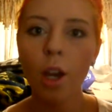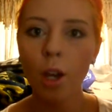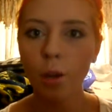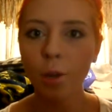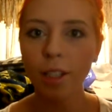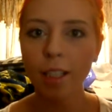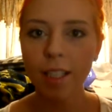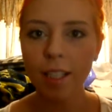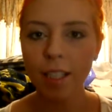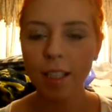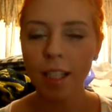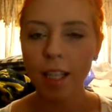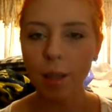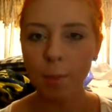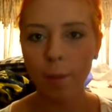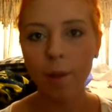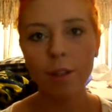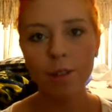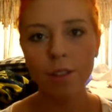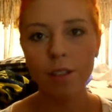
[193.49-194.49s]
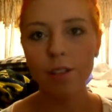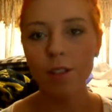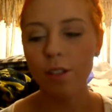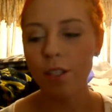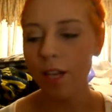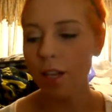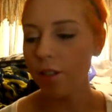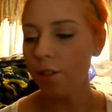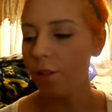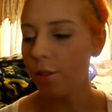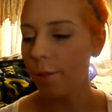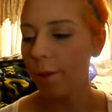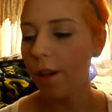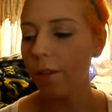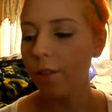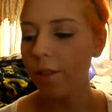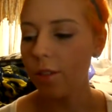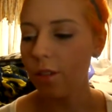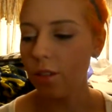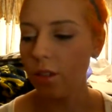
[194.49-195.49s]
really didn't like piercings or tattoos or
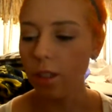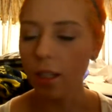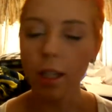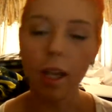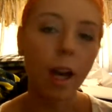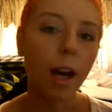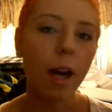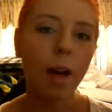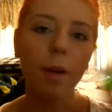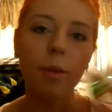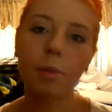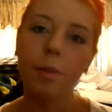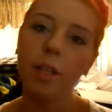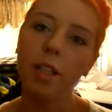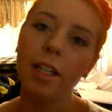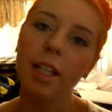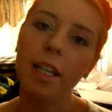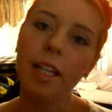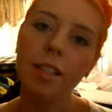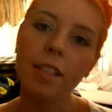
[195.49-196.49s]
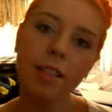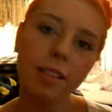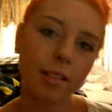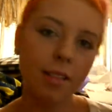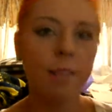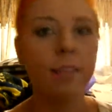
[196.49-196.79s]
whatever, so she's like, I'm gonna get